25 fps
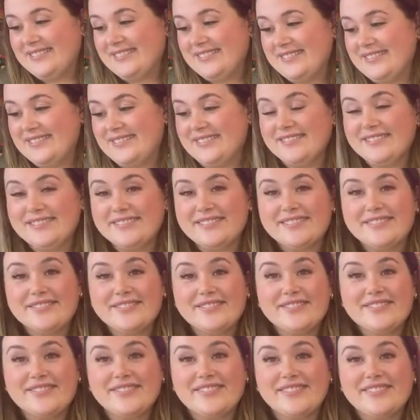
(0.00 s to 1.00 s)

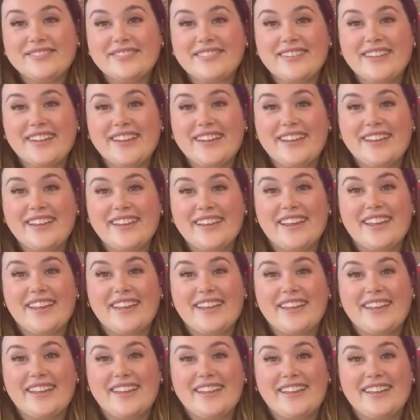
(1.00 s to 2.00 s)

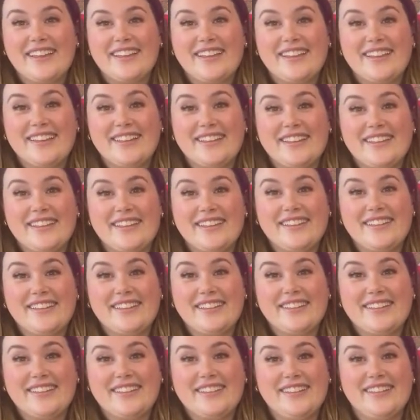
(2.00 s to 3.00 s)

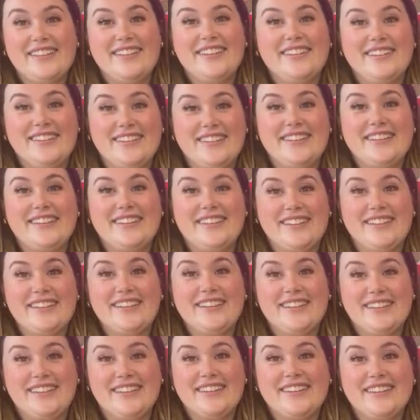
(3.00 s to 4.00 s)
The person shown says nothing.